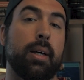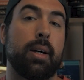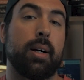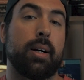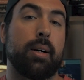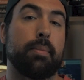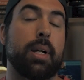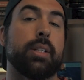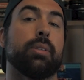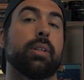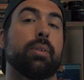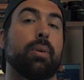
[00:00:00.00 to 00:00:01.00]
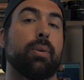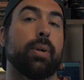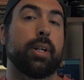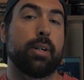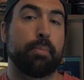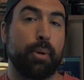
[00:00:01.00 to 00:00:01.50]
and you can
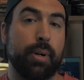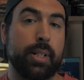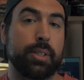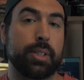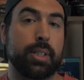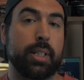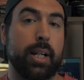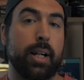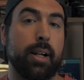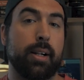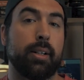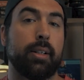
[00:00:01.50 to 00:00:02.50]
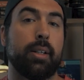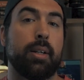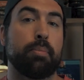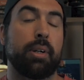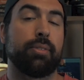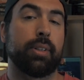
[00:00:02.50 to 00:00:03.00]
order prints there
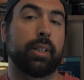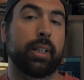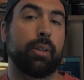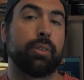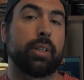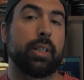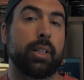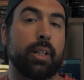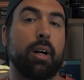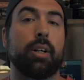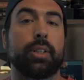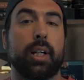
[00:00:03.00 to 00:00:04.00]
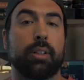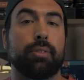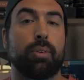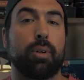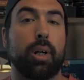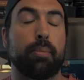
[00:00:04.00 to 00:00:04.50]
by filling out the contact
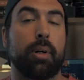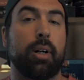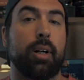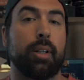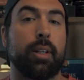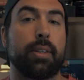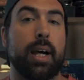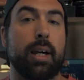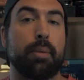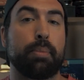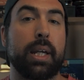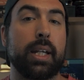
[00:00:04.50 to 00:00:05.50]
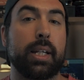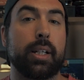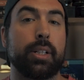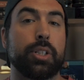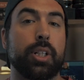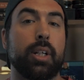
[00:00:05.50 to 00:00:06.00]
form on that
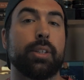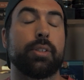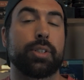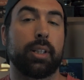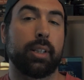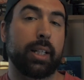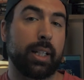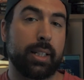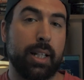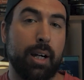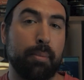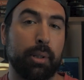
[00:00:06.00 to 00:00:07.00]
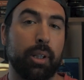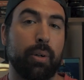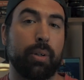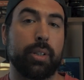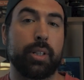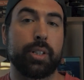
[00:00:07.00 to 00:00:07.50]
page. There's a link down below
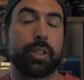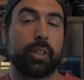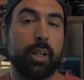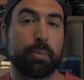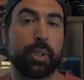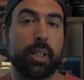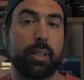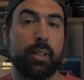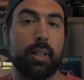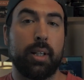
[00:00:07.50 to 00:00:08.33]
in the description.